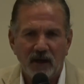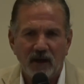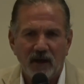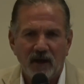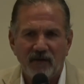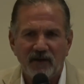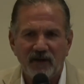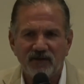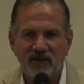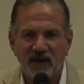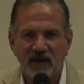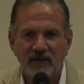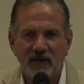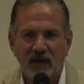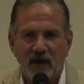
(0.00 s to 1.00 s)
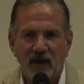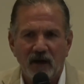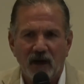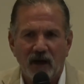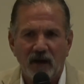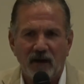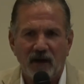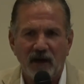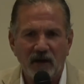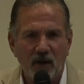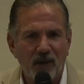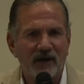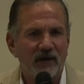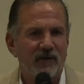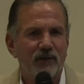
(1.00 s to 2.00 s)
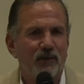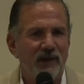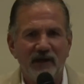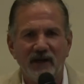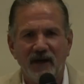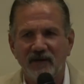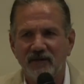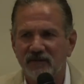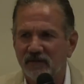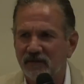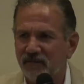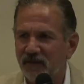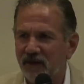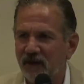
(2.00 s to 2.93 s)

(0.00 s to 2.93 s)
And they said, I go out on the weekends